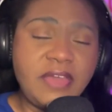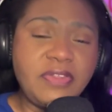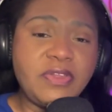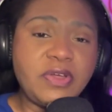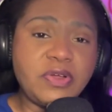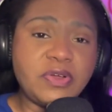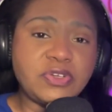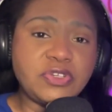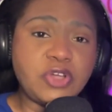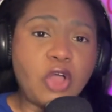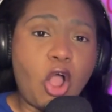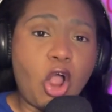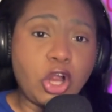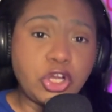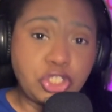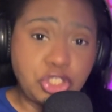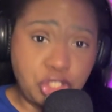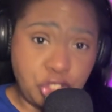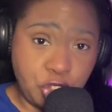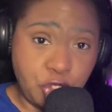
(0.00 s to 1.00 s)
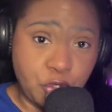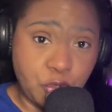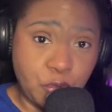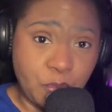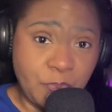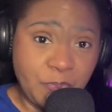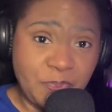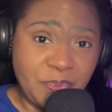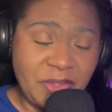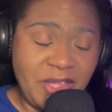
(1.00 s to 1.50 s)
There are
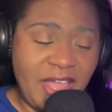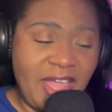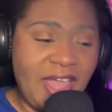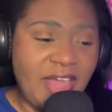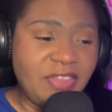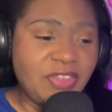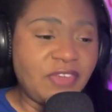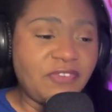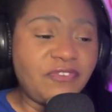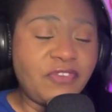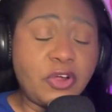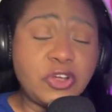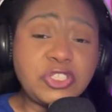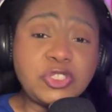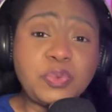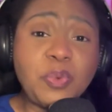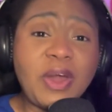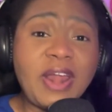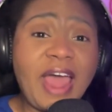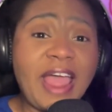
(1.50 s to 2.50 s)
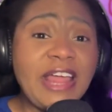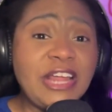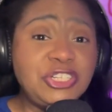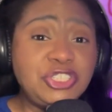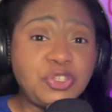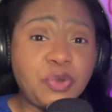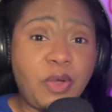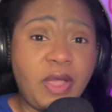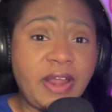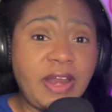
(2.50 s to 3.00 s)
two. The first one I
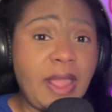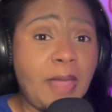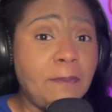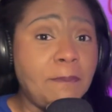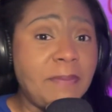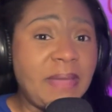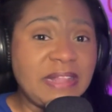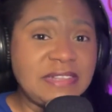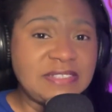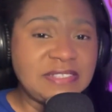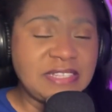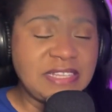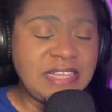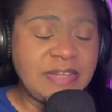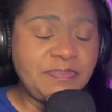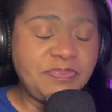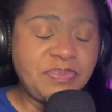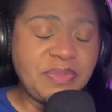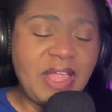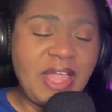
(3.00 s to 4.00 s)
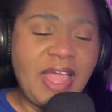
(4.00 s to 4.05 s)
enjoyed immensely.